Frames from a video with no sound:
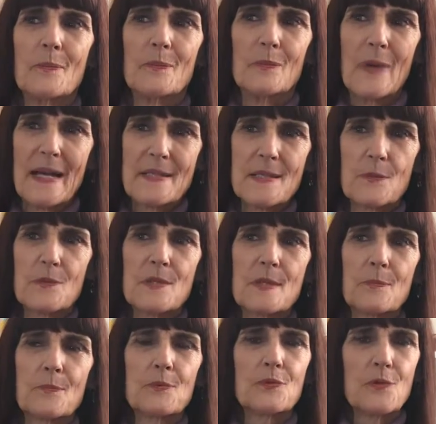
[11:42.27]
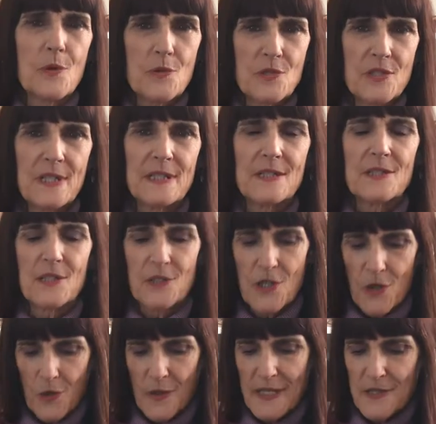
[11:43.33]
as it was approaching to
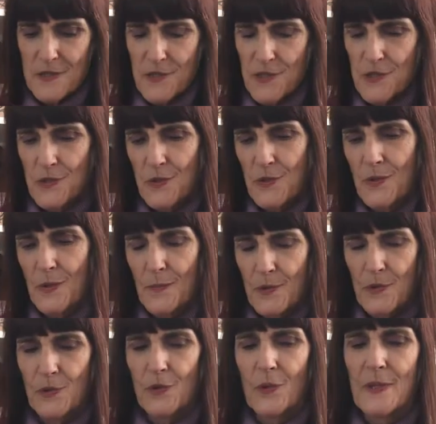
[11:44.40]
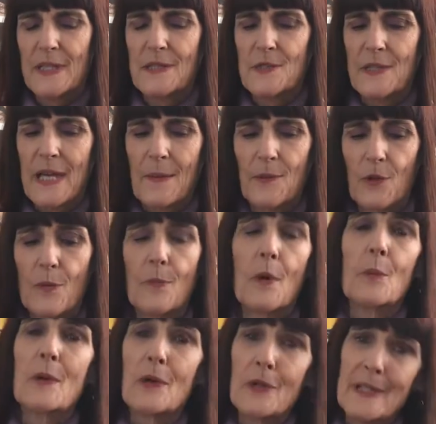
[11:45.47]
go into the moon, going into Capricorn.
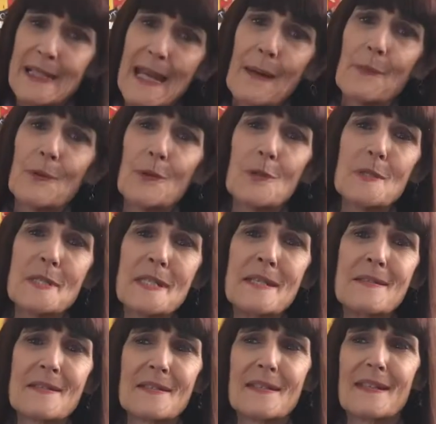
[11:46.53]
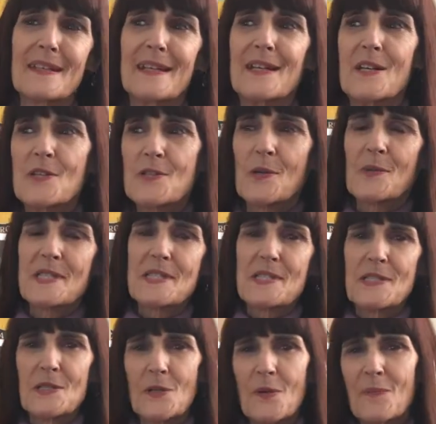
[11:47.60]
But we were in Capricorn season, so it's
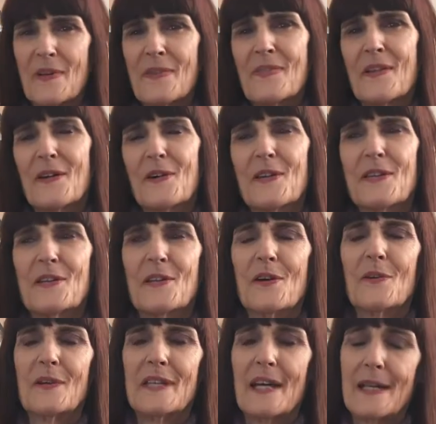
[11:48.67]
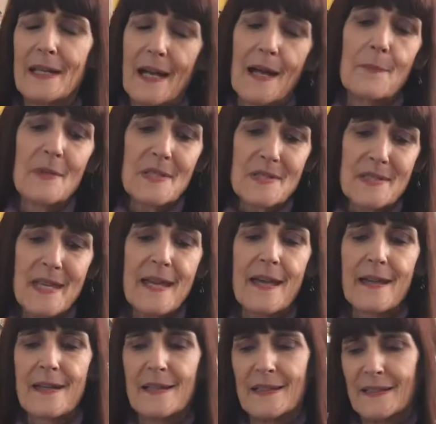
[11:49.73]
still been there, and I must
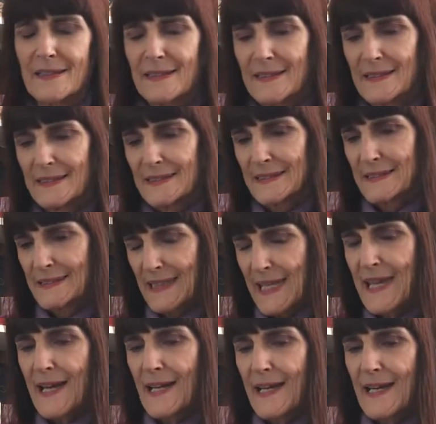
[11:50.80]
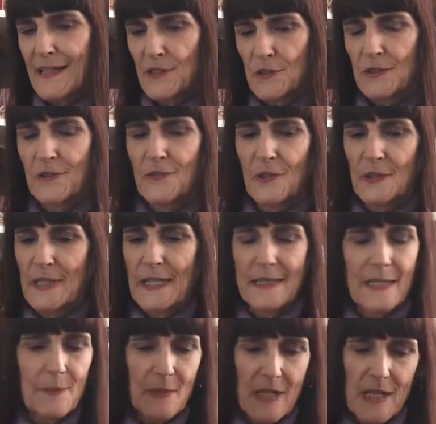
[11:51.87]
say, today I actually filled out an
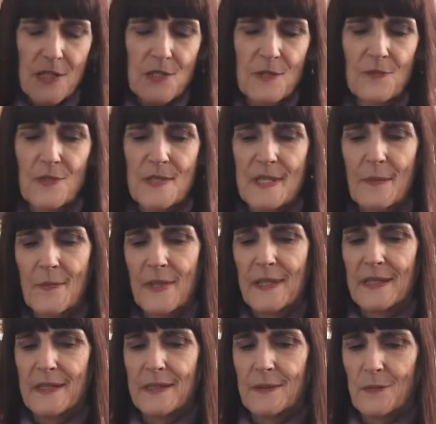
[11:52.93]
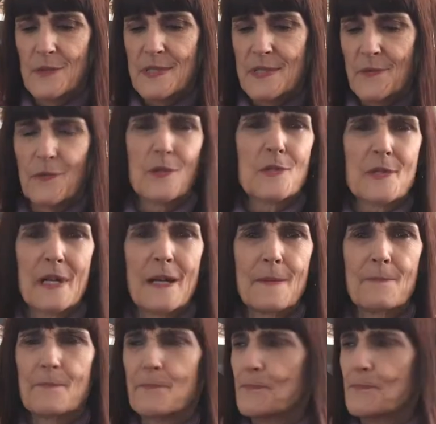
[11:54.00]
application for something, and it was the first time.